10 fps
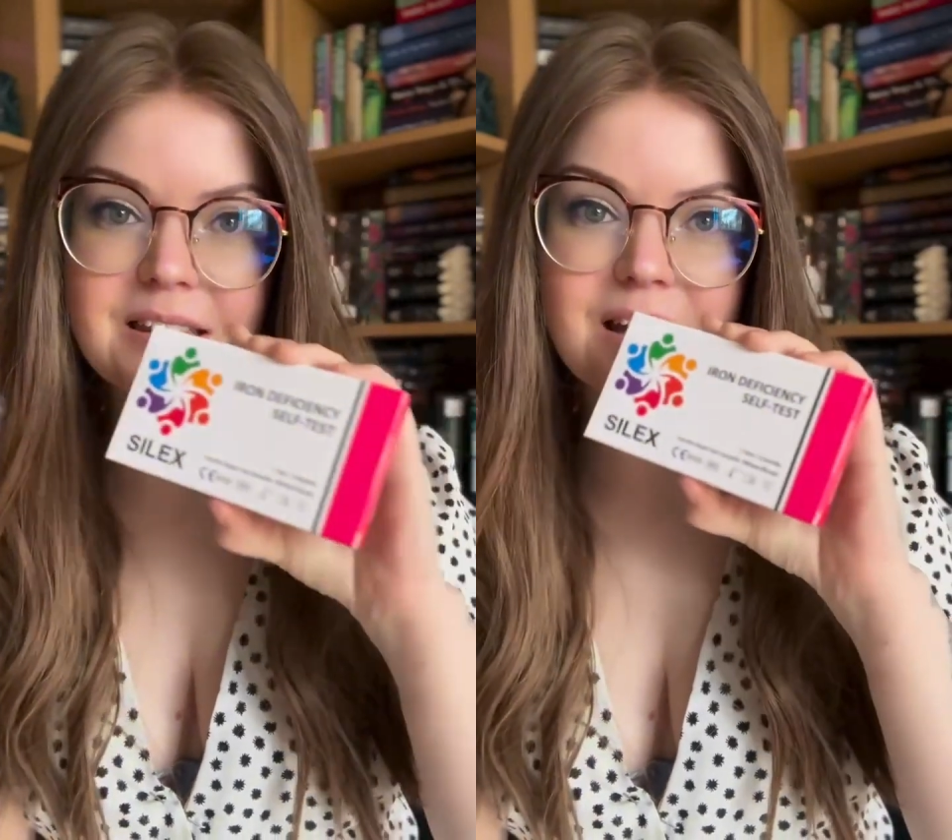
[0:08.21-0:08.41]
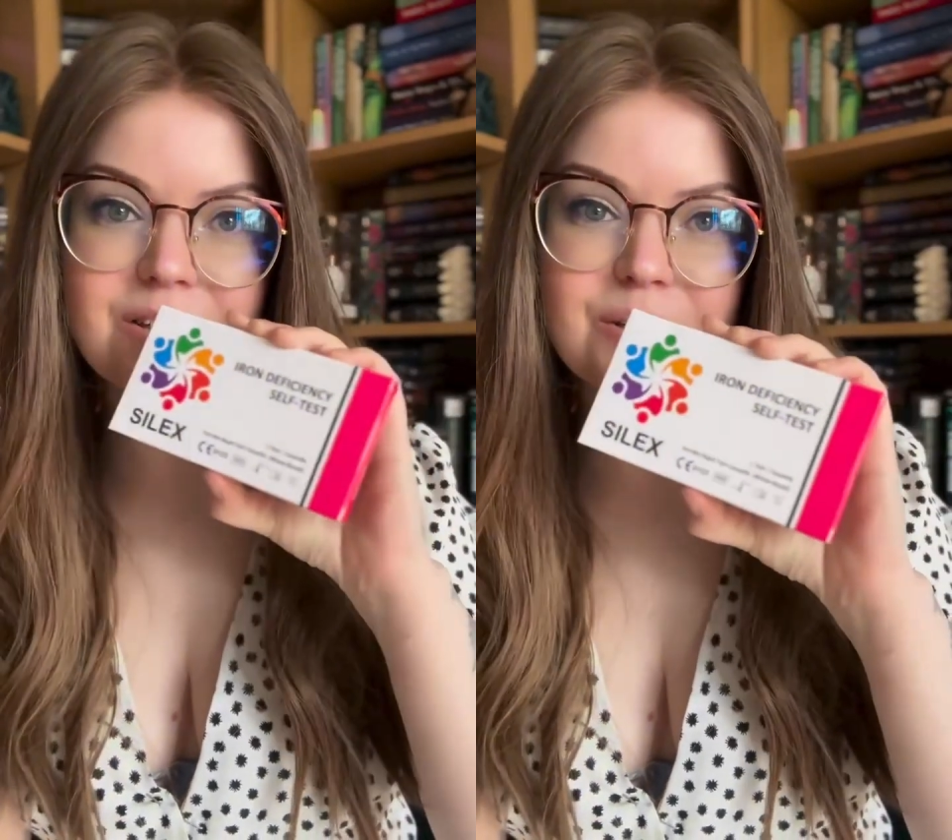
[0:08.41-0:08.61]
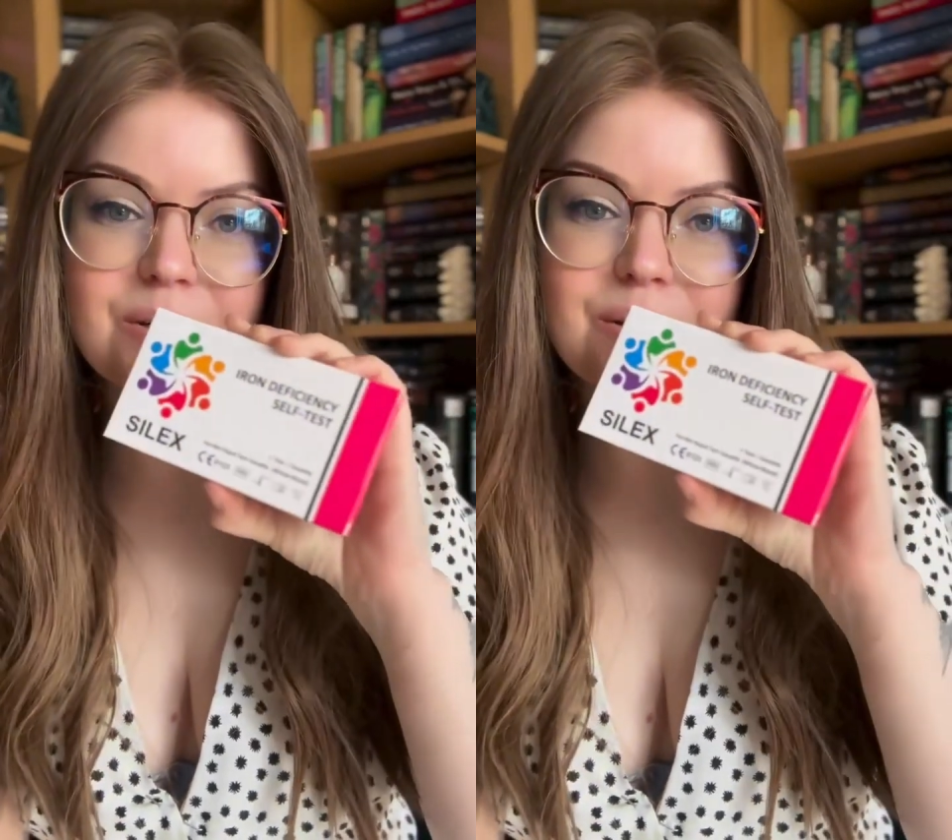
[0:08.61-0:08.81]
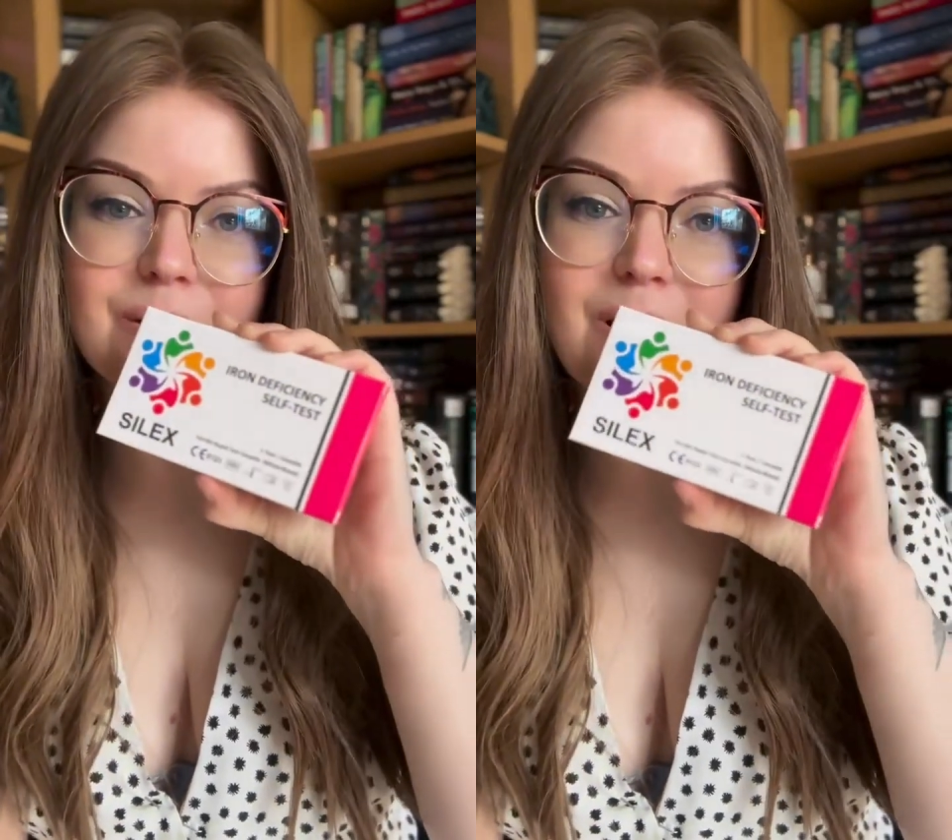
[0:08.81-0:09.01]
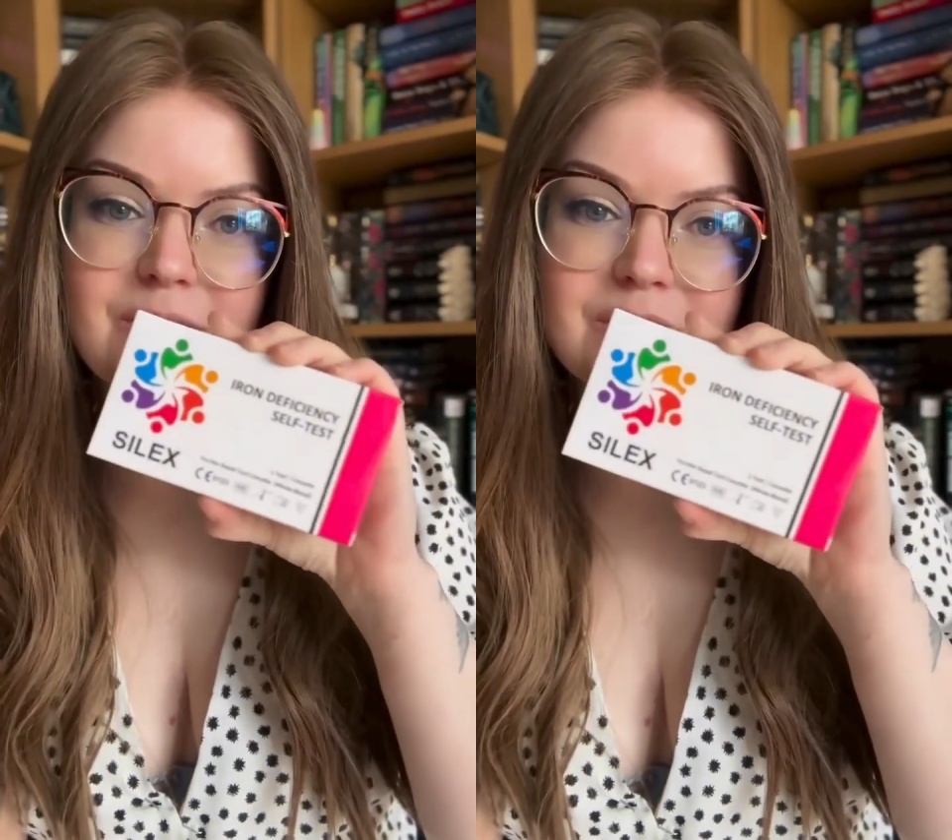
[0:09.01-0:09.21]
They do
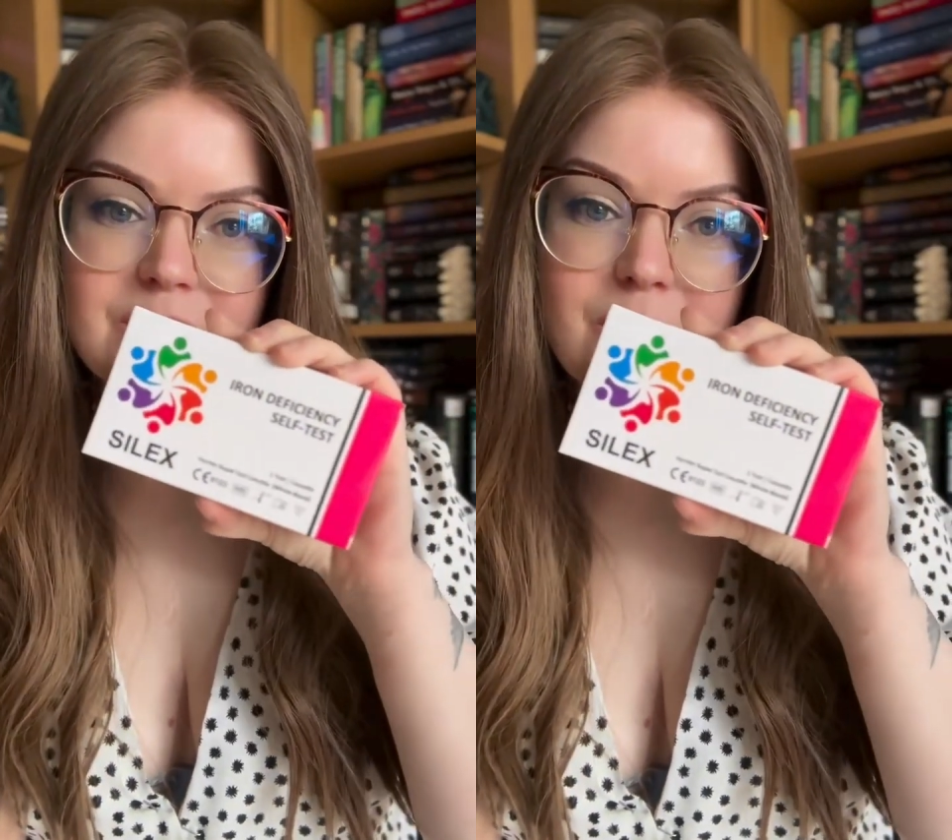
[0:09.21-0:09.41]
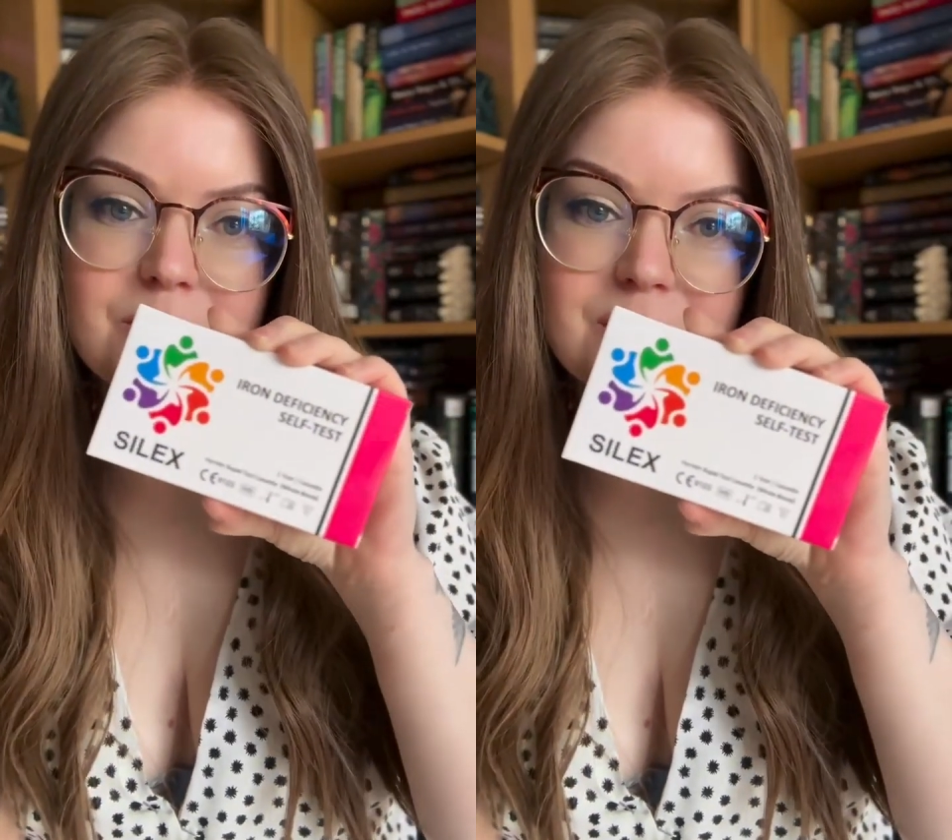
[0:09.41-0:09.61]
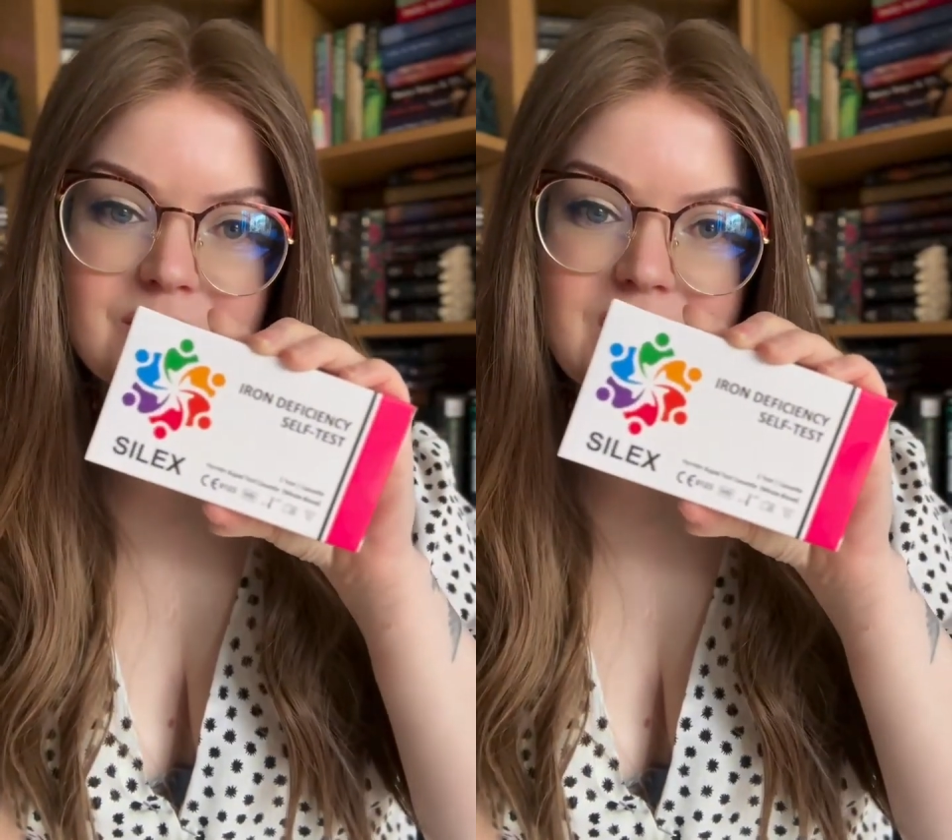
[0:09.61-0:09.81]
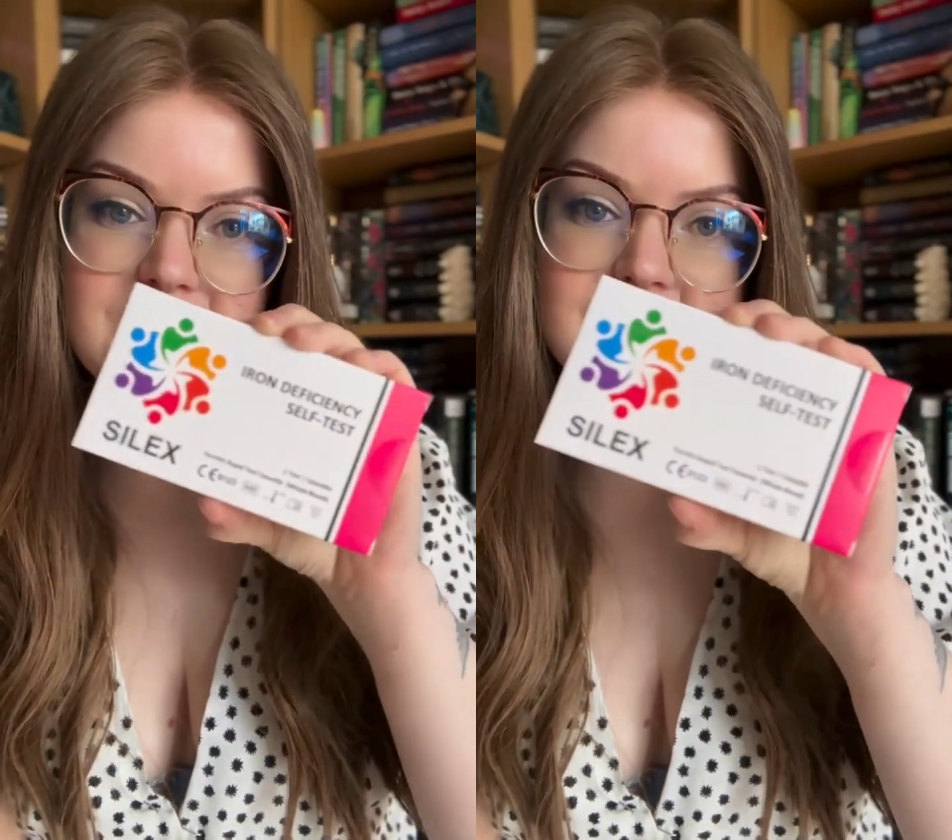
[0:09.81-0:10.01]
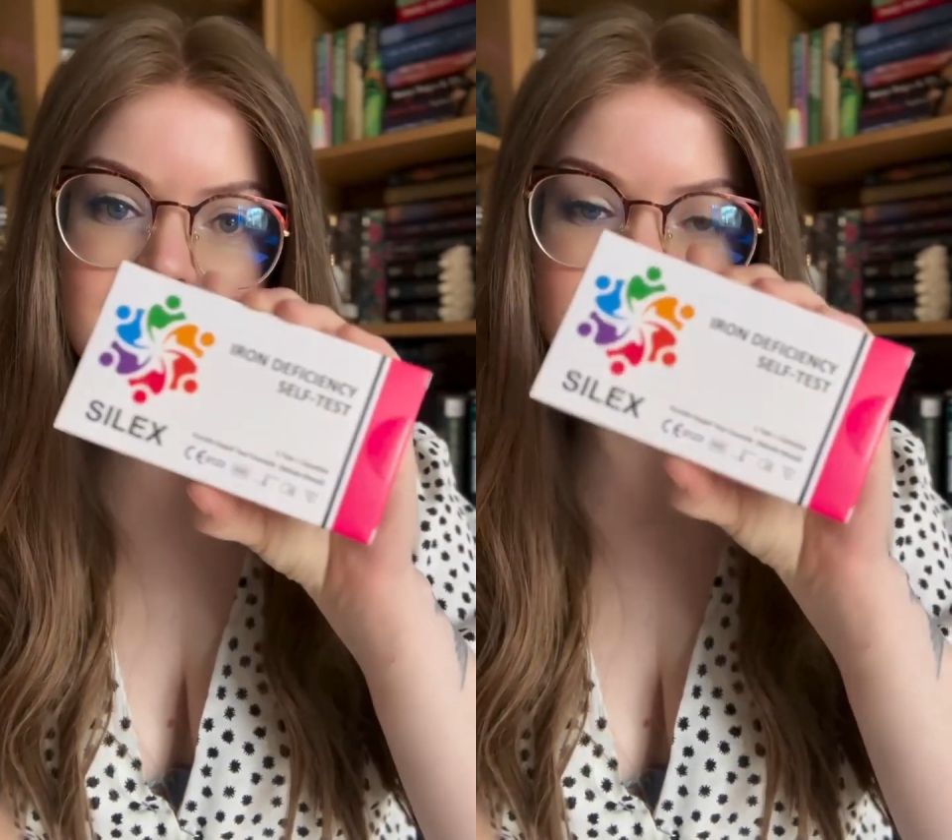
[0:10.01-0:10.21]
other types of testing